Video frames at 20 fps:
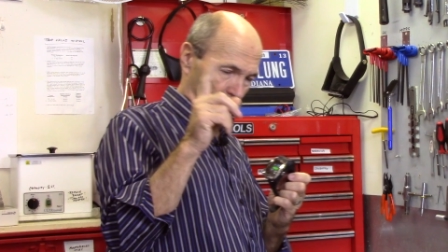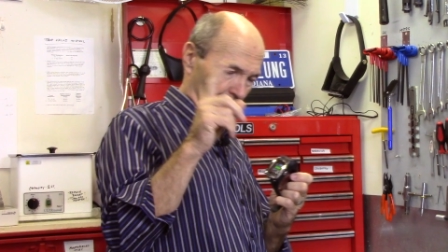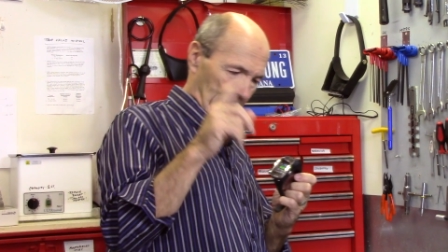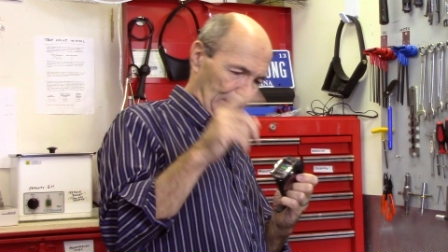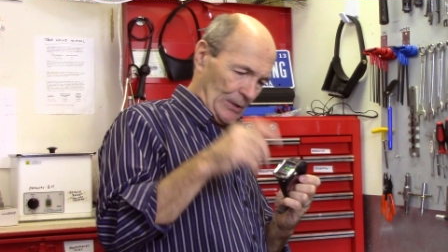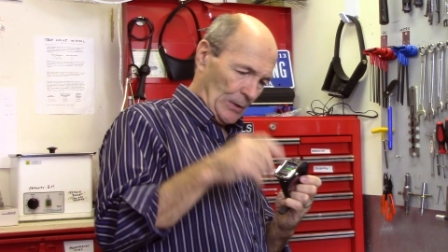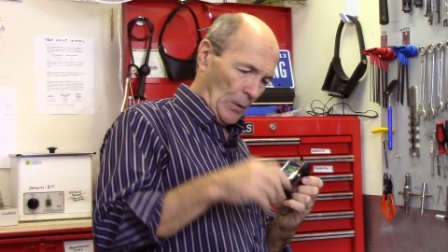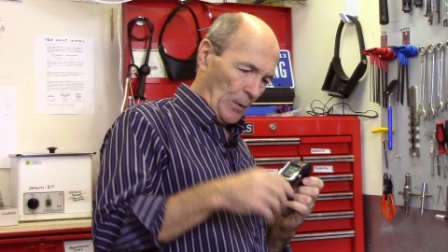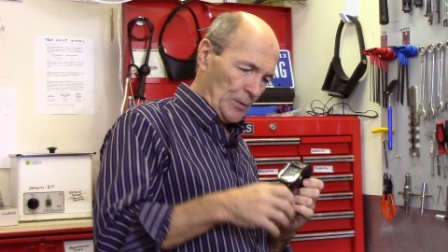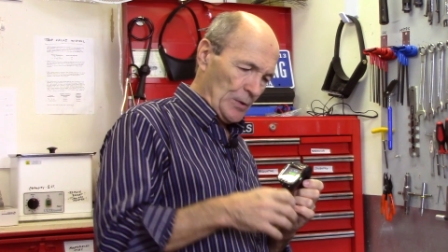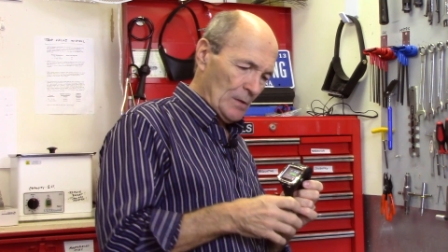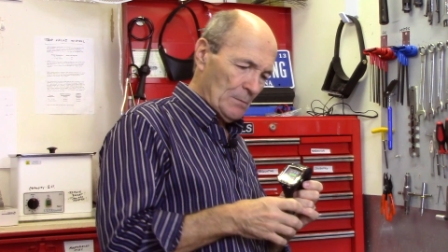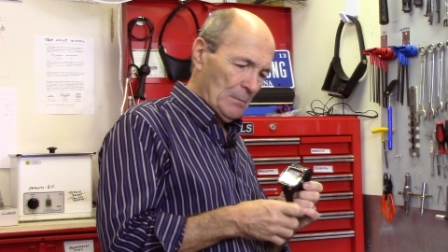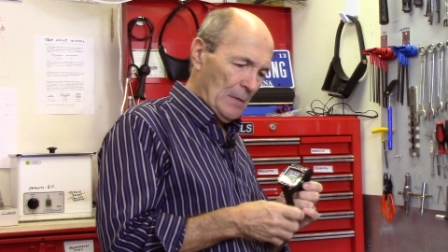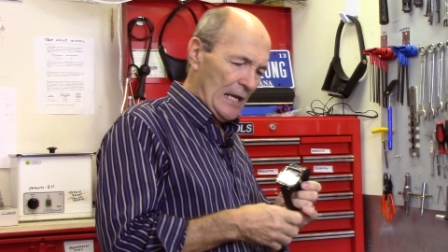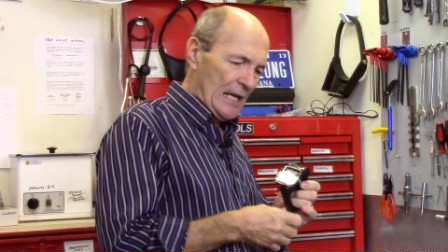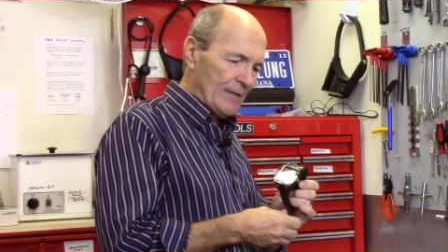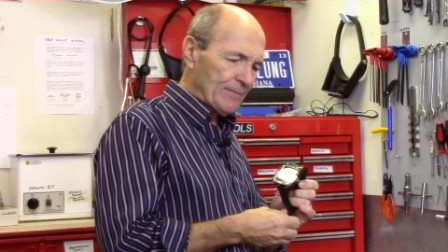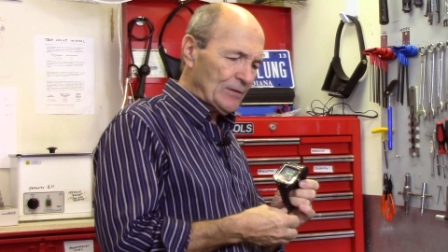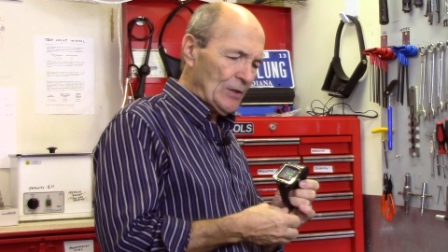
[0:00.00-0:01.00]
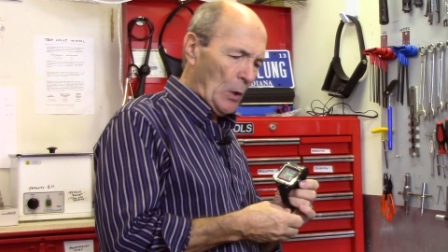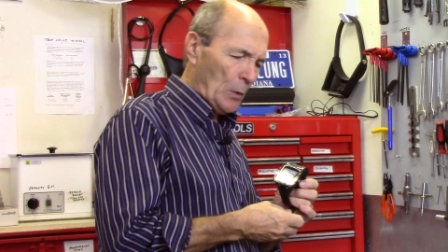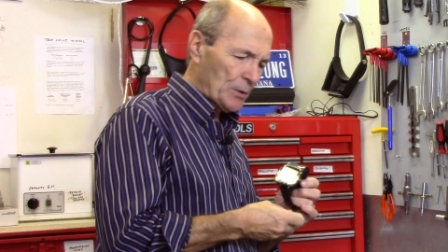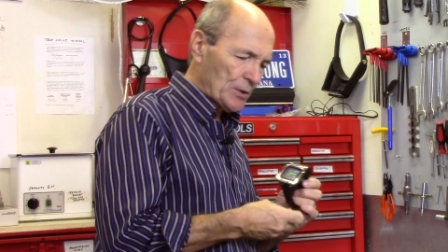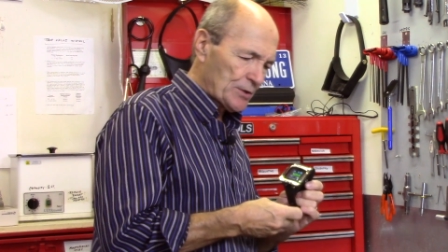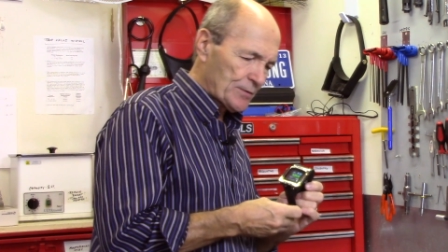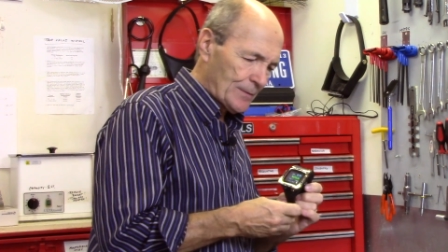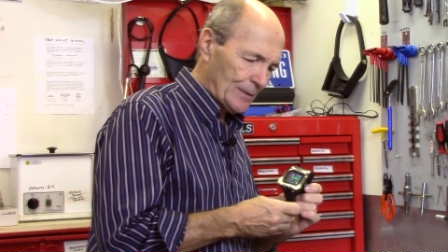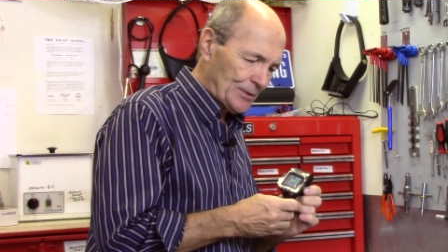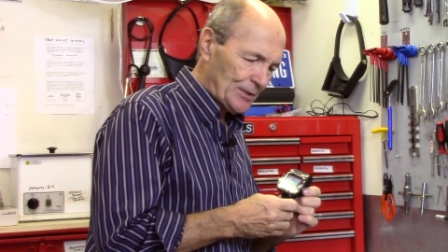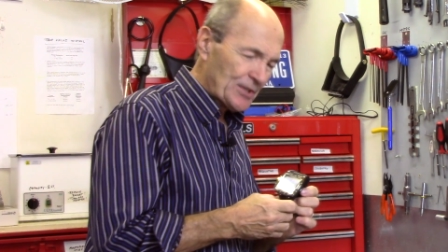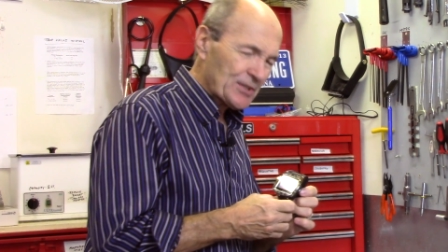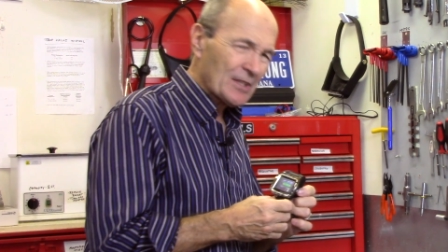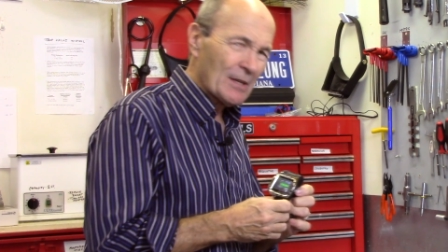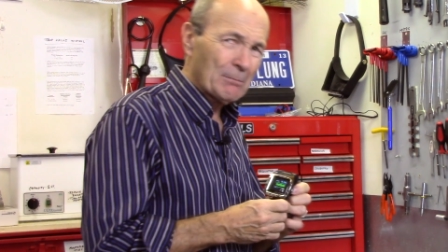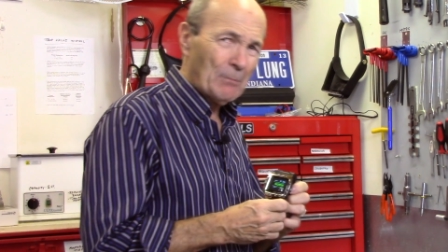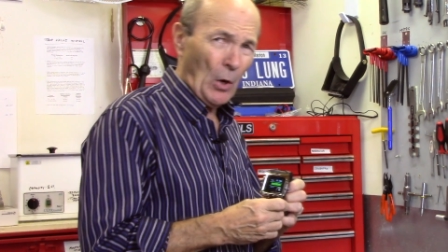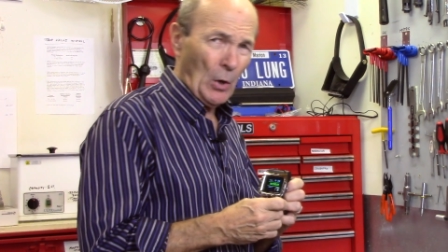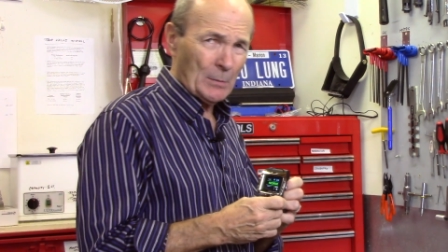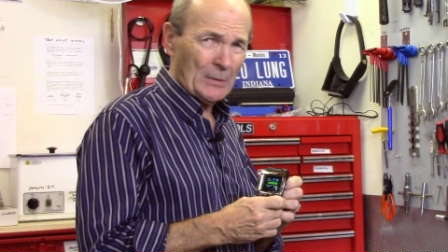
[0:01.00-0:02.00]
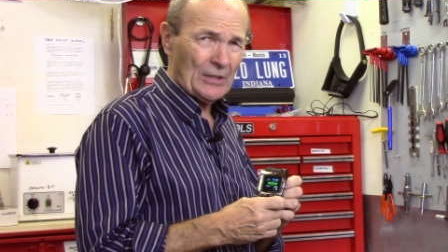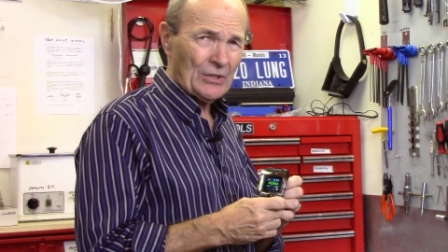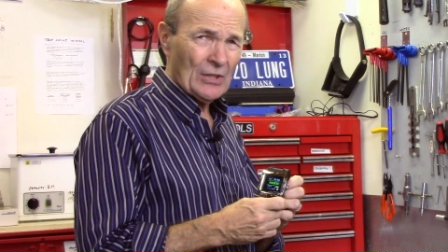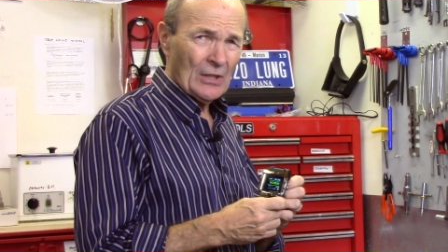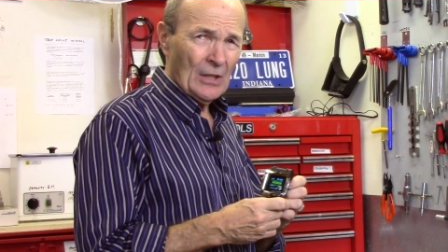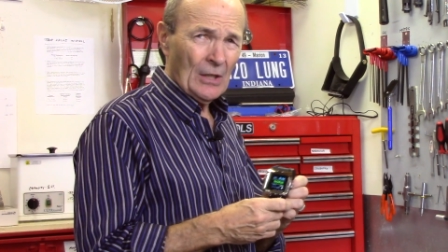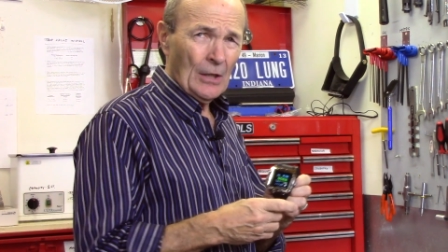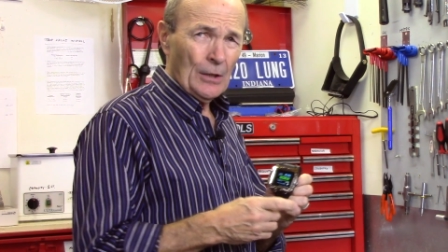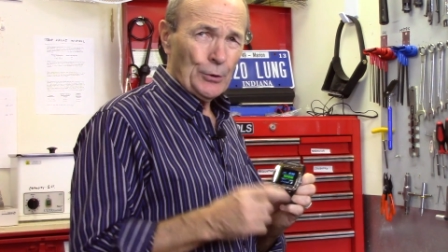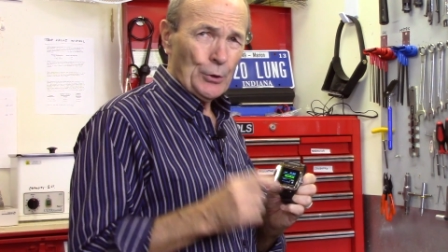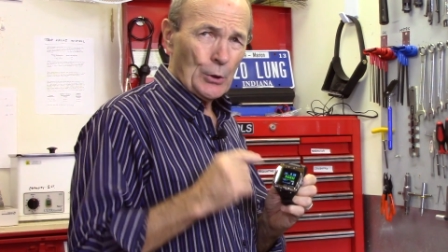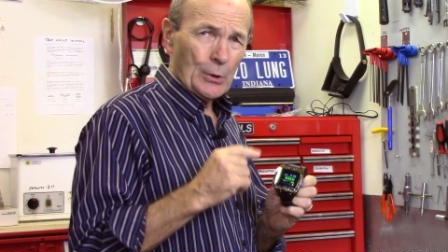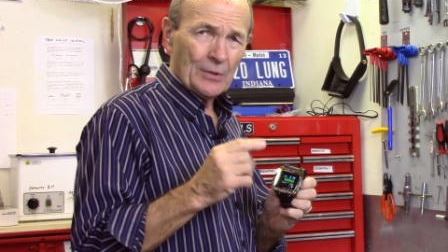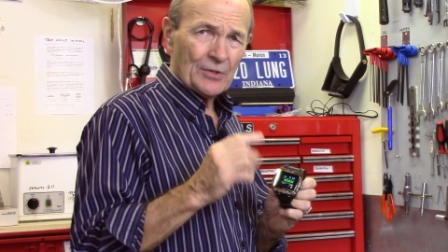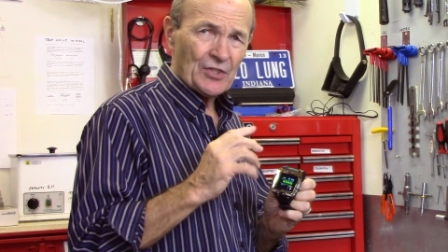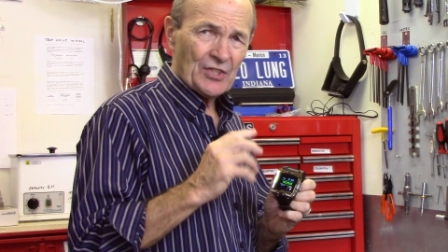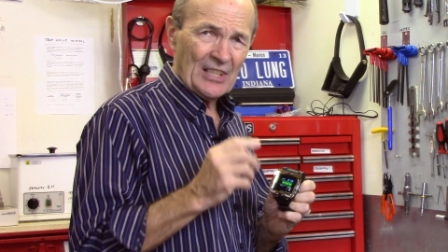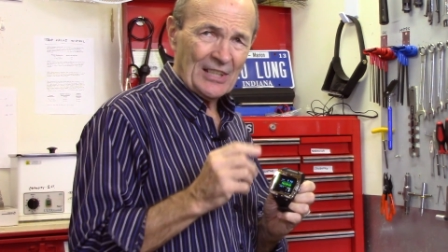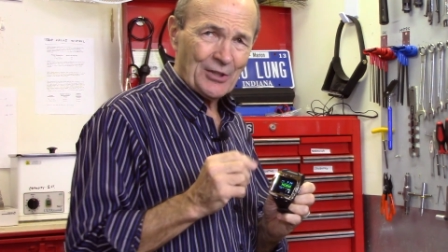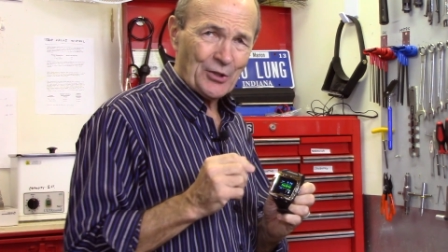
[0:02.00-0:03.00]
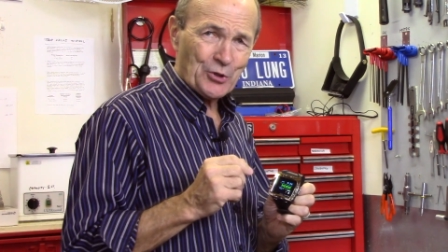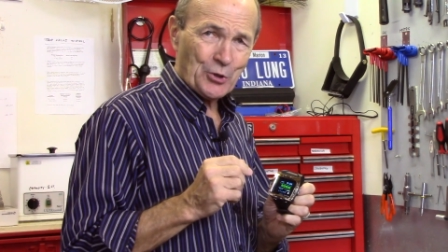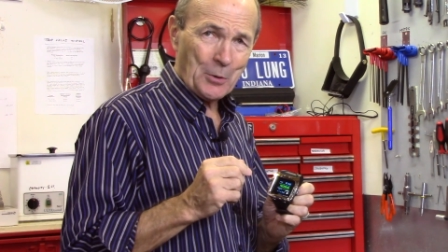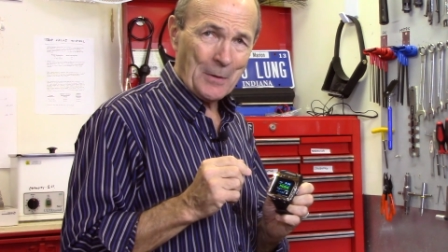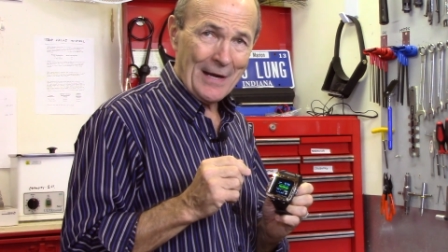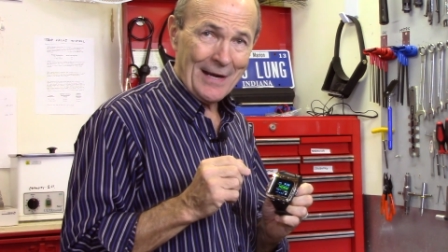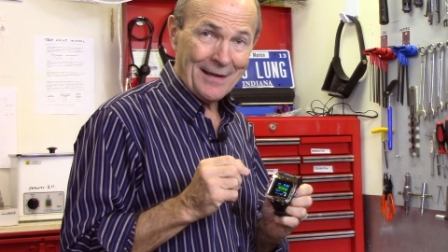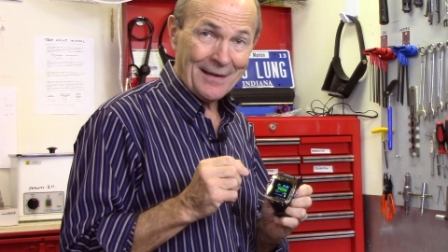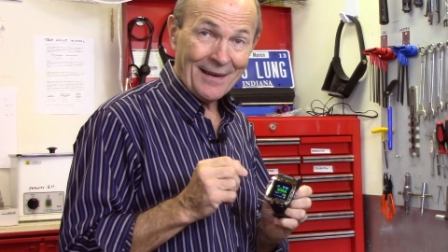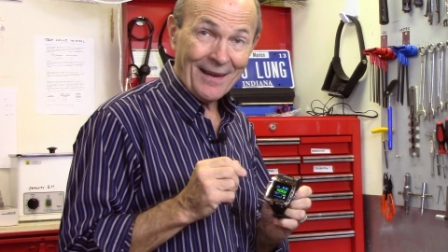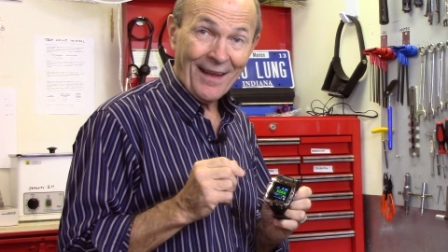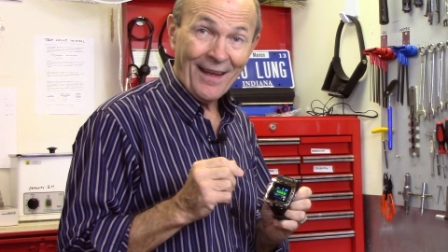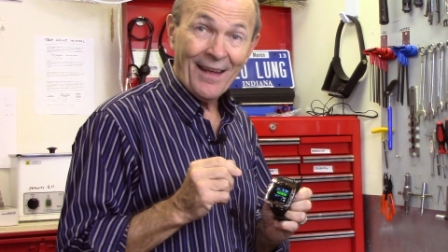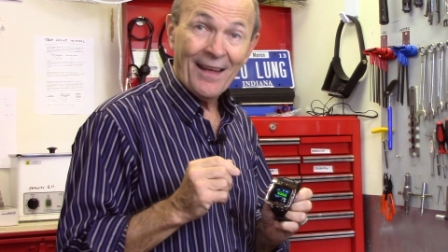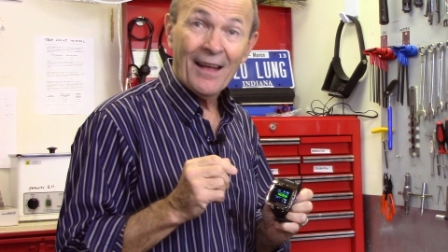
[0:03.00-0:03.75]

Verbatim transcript: a moment ago, you may have noticed for just a moment you couldn't see the screen.